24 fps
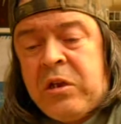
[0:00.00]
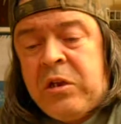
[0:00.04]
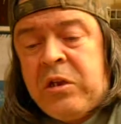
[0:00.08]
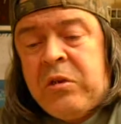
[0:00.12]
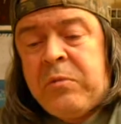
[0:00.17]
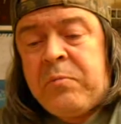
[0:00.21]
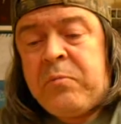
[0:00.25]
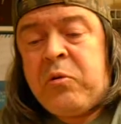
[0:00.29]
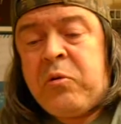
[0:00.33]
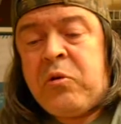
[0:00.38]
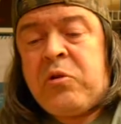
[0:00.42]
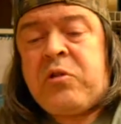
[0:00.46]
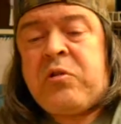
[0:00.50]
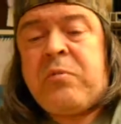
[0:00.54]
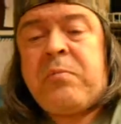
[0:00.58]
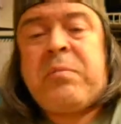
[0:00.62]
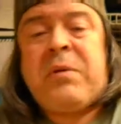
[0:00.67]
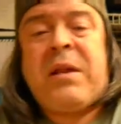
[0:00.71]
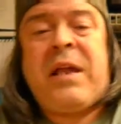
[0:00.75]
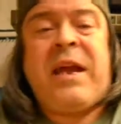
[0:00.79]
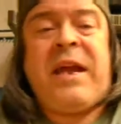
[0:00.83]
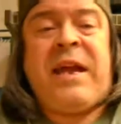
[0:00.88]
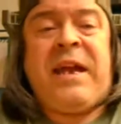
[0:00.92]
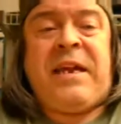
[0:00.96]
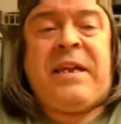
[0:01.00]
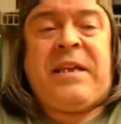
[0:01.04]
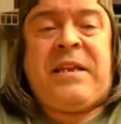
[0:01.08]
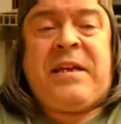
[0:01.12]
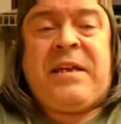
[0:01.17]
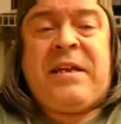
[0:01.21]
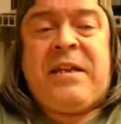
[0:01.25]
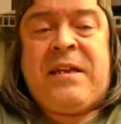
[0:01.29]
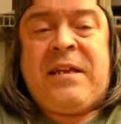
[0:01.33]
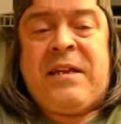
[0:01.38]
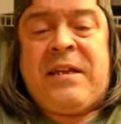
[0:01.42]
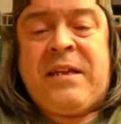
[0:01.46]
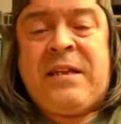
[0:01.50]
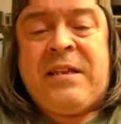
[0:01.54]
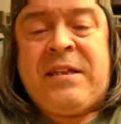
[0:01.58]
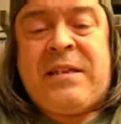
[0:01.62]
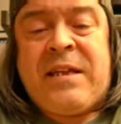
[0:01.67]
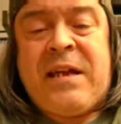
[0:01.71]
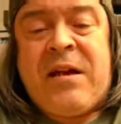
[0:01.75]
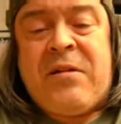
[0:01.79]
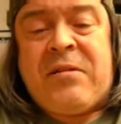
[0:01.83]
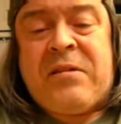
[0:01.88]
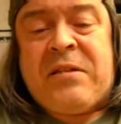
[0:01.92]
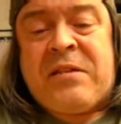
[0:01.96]
You put the blade
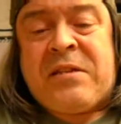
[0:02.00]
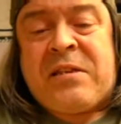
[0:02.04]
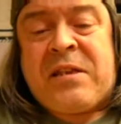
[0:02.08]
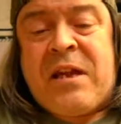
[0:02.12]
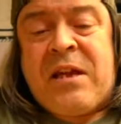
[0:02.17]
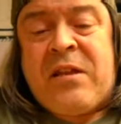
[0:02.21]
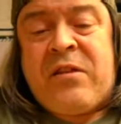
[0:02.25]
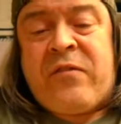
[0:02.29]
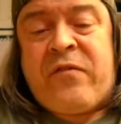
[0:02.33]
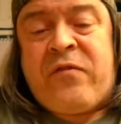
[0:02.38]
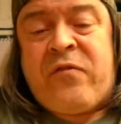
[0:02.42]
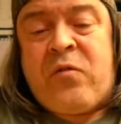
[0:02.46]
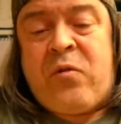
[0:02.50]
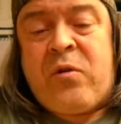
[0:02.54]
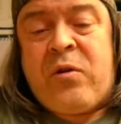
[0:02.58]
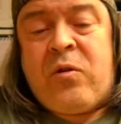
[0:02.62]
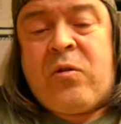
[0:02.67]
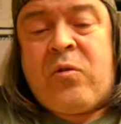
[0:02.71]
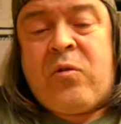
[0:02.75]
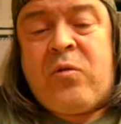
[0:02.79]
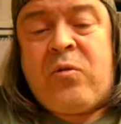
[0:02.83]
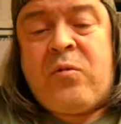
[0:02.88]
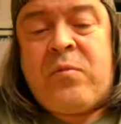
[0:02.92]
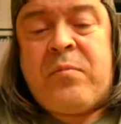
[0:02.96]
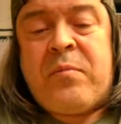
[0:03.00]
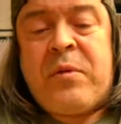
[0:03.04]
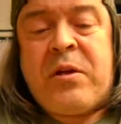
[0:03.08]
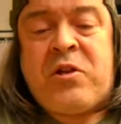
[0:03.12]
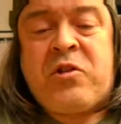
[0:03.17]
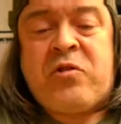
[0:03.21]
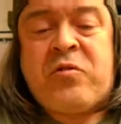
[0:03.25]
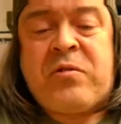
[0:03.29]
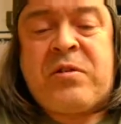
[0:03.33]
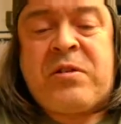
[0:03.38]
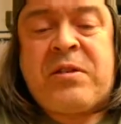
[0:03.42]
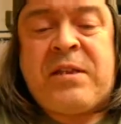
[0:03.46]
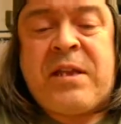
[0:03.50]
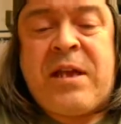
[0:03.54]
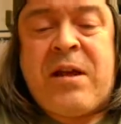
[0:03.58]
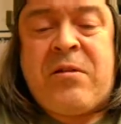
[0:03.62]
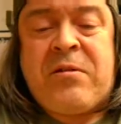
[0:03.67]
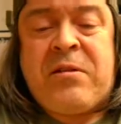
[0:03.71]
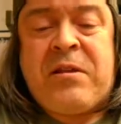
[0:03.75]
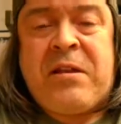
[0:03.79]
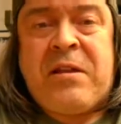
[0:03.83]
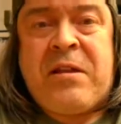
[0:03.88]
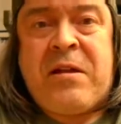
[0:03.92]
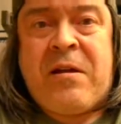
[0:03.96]
down inside the foil. Make sure it's
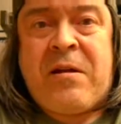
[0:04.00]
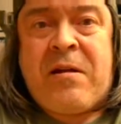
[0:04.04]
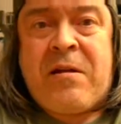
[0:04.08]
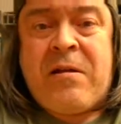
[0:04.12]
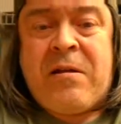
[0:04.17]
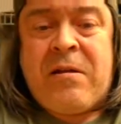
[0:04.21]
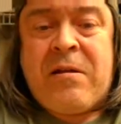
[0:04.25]
down in there.